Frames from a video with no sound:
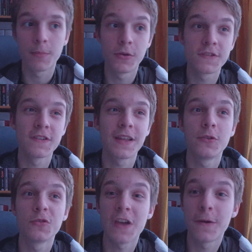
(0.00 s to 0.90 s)
A person that
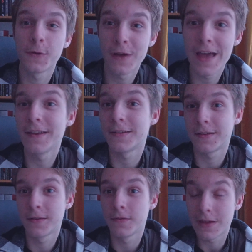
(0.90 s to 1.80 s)
knows how to
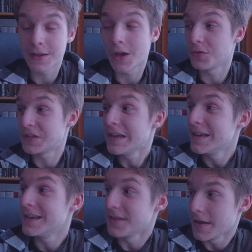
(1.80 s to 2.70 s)
edit videos
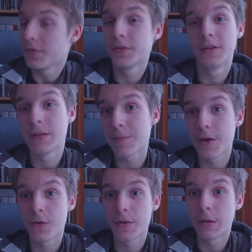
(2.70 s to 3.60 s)
is infinitely
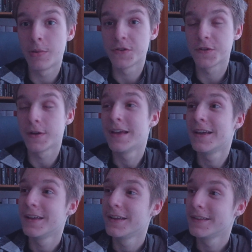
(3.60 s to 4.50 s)
better than a person
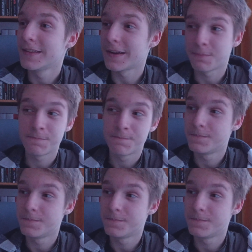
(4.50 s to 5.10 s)
that